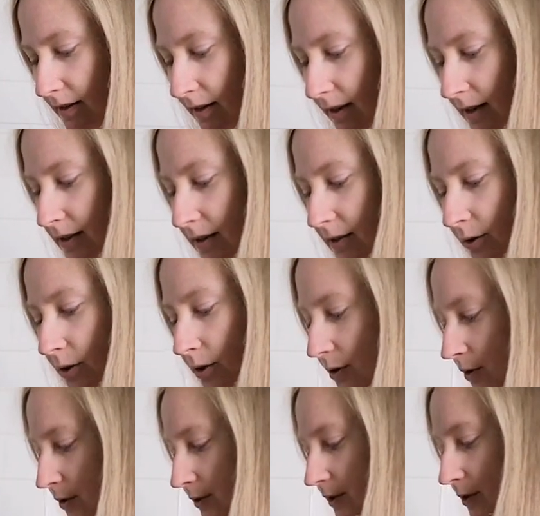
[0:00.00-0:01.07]
nice and
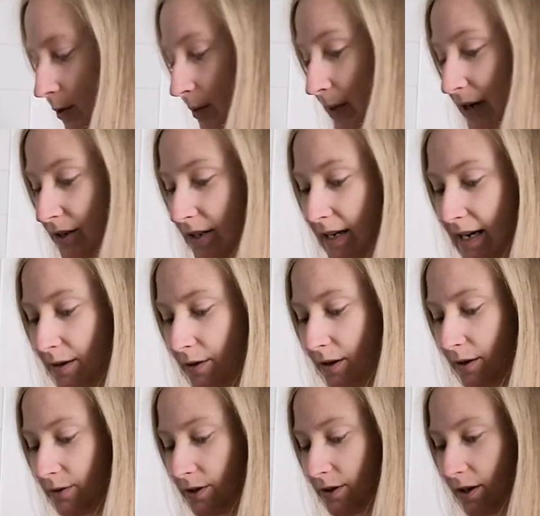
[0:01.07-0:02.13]
hot. So I'm actually now
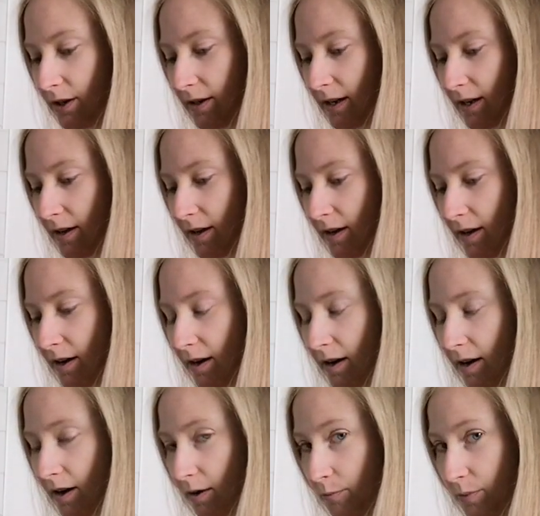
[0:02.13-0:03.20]
going to turn
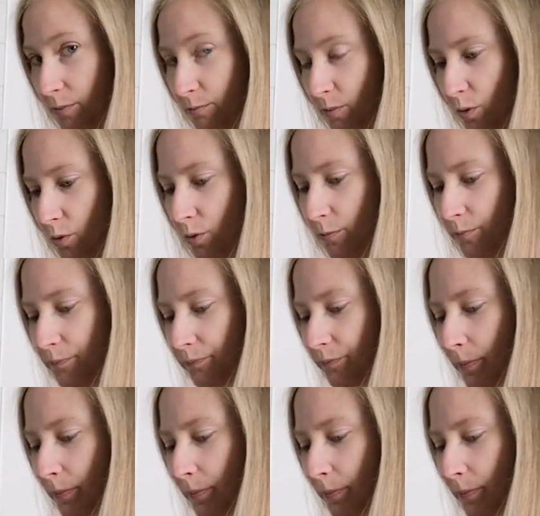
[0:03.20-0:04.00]
it up more.